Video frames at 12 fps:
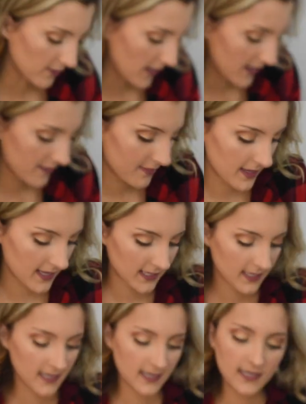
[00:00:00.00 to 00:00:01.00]
or anything
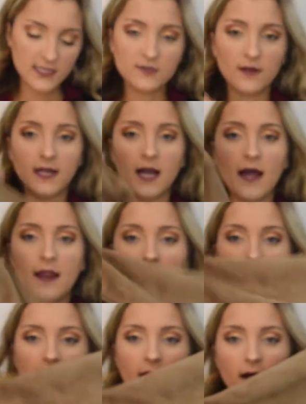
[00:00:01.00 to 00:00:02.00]
so I got
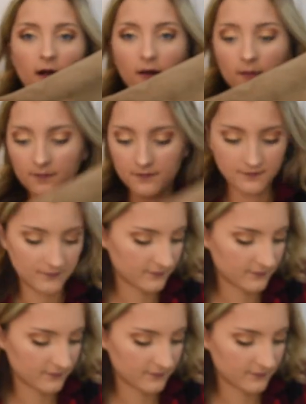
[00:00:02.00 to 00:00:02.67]
um,